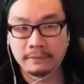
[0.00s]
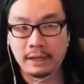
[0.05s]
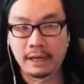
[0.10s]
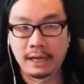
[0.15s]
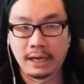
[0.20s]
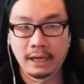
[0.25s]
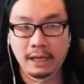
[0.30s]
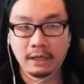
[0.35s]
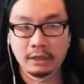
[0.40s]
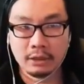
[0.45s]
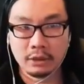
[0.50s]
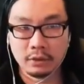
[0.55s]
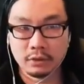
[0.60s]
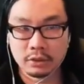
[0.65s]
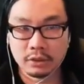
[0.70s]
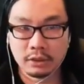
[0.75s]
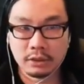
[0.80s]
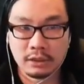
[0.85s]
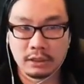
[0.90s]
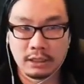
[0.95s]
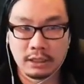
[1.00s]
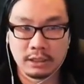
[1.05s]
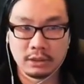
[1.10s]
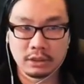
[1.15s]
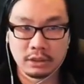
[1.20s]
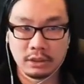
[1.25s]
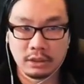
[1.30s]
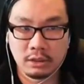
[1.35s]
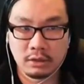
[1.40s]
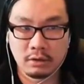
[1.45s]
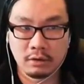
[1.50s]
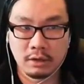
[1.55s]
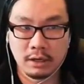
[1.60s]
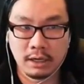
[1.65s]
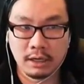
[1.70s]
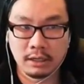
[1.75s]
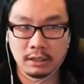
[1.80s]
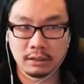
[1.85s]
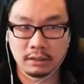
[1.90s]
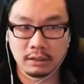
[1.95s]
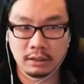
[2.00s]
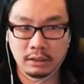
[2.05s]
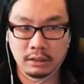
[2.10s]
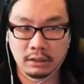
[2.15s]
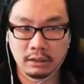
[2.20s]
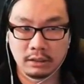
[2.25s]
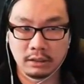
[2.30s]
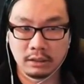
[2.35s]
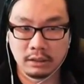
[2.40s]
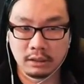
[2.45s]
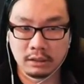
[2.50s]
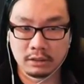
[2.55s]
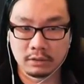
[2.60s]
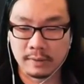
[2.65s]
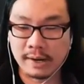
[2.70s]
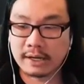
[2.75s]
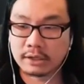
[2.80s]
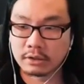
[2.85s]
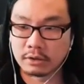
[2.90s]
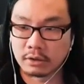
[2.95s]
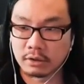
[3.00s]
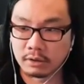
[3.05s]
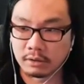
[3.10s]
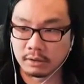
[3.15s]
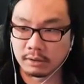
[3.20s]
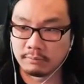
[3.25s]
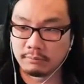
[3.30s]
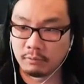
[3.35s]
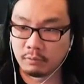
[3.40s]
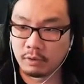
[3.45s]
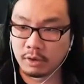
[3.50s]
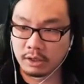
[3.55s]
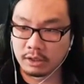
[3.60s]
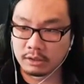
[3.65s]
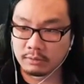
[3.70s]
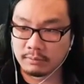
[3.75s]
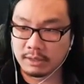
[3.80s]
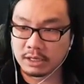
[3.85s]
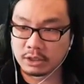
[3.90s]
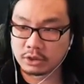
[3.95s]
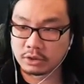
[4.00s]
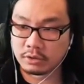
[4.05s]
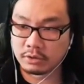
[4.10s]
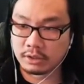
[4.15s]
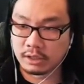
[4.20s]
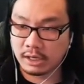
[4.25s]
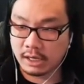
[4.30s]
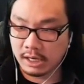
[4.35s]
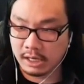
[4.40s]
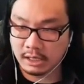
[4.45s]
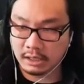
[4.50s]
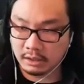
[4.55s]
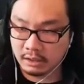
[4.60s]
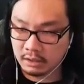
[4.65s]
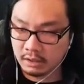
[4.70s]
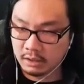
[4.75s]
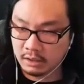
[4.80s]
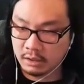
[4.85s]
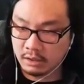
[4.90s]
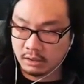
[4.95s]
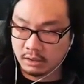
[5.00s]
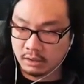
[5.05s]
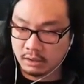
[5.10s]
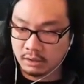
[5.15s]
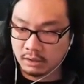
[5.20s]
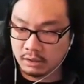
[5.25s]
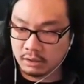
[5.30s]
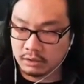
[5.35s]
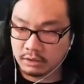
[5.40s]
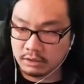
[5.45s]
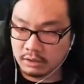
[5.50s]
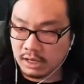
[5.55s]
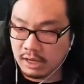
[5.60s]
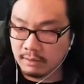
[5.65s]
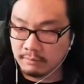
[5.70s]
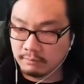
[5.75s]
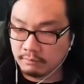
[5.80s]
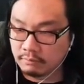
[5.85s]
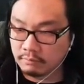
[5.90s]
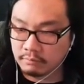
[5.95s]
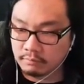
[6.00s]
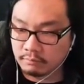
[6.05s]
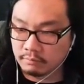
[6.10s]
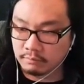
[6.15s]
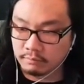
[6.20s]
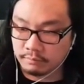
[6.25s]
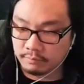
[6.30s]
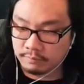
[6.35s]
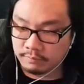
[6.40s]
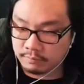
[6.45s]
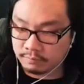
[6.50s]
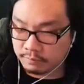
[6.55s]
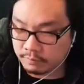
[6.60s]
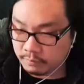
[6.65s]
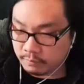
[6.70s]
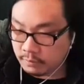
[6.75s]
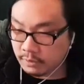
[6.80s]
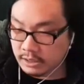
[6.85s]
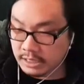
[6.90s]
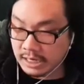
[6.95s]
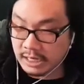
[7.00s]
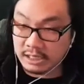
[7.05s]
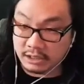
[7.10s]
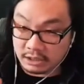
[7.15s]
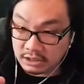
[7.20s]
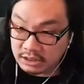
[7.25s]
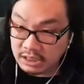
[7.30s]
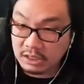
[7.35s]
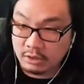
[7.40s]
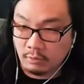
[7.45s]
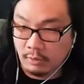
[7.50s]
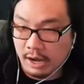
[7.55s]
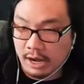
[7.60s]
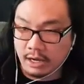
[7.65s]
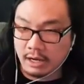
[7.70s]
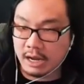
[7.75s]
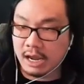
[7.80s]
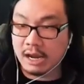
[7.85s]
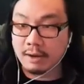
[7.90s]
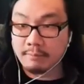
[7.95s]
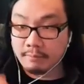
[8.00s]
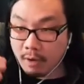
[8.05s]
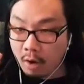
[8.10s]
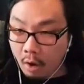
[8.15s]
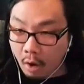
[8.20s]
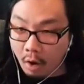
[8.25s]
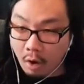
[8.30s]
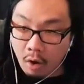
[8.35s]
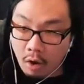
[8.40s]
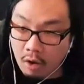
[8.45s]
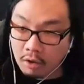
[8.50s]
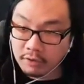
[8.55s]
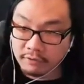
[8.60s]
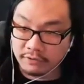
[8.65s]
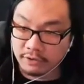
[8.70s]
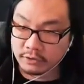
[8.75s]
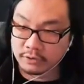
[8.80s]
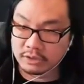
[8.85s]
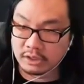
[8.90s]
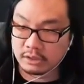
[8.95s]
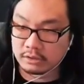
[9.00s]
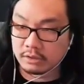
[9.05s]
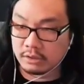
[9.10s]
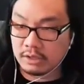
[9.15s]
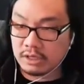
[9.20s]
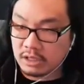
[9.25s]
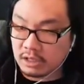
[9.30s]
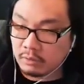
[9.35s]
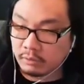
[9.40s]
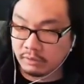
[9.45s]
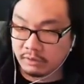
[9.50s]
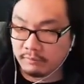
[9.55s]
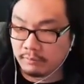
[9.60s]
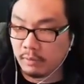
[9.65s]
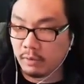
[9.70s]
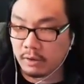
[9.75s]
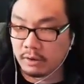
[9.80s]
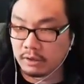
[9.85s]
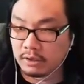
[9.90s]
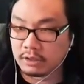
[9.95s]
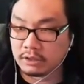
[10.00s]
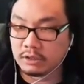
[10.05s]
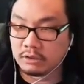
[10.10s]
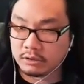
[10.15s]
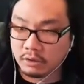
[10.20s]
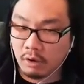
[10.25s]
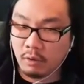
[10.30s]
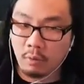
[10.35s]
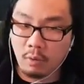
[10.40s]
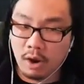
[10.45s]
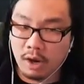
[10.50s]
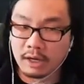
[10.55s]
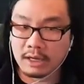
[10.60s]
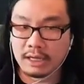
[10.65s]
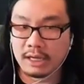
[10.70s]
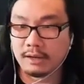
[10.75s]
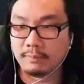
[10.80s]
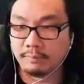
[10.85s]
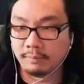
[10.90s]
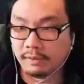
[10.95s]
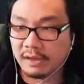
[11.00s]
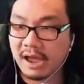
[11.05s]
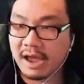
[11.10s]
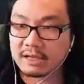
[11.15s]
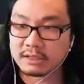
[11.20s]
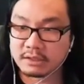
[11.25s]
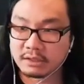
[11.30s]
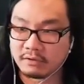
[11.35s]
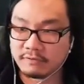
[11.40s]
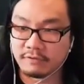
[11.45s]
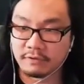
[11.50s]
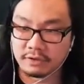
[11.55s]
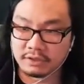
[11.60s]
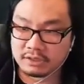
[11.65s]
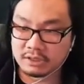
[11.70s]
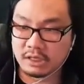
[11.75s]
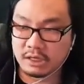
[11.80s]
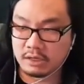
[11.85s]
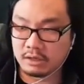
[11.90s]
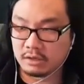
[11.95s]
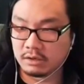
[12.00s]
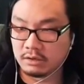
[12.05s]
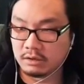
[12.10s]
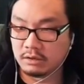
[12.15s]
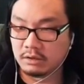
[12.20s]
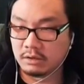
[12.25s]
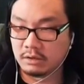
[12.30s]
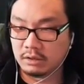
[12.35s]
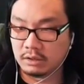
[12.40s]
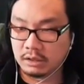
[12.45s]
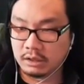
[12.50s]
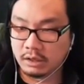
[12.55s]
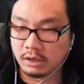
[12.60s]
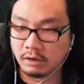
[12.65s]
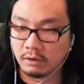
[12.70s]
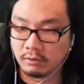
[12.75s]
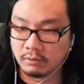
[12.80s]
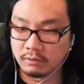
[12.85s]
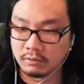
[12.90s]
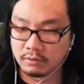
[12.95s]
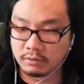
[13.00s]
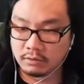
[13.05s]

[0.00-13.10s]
And usually the engineer and the uh, director are wanting to make sure that I uh, am getting the sync right. And all of those things are equally important because you don't want to get blasted for the sync, you know?